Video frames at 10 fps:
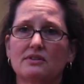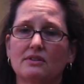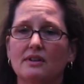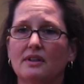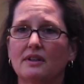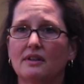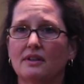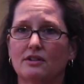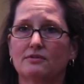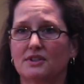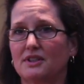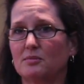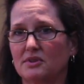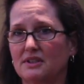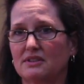to the
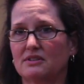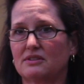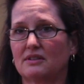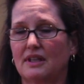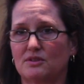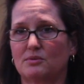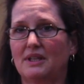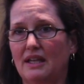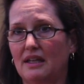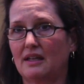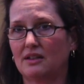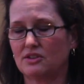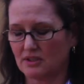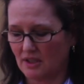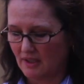intervertebral disc as we age.